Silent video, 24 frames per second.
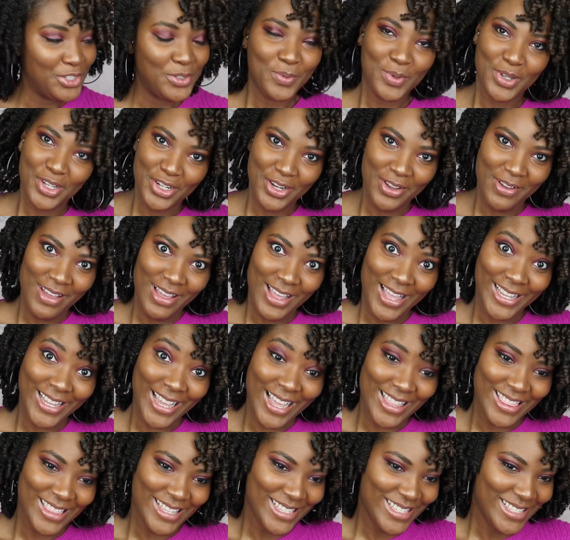you want to know how I
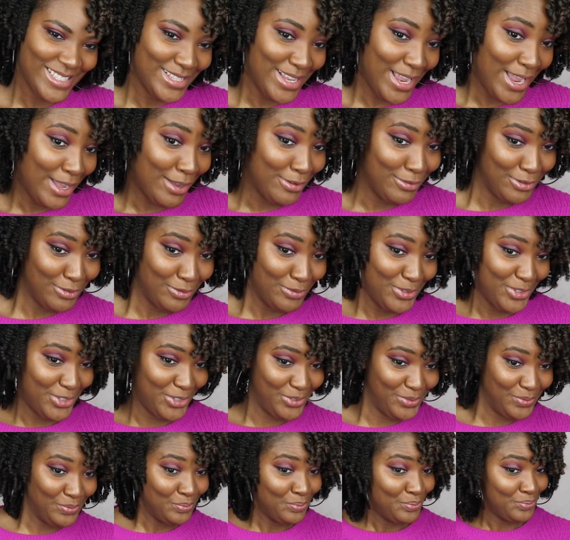got this style, don't
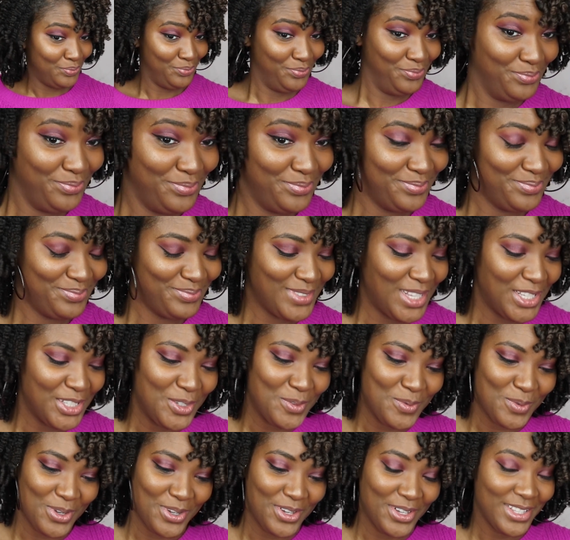you?
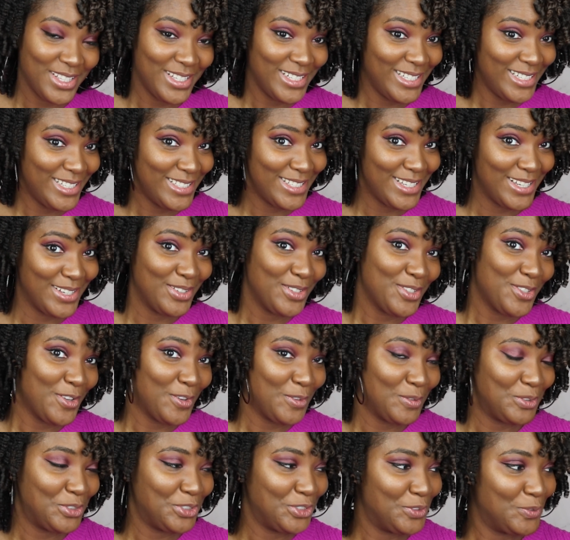You want all the details,
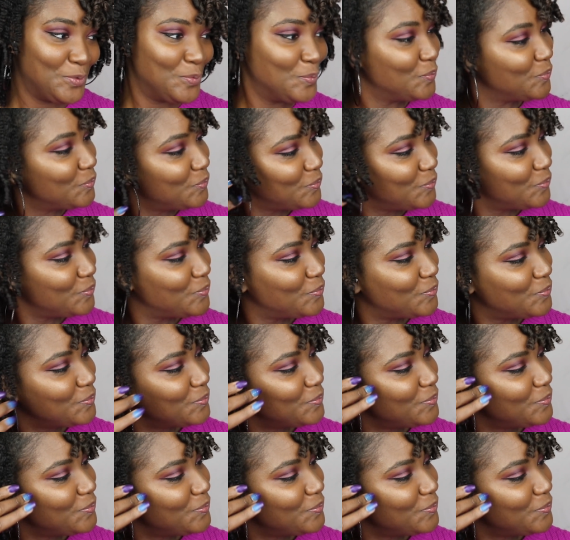don't you?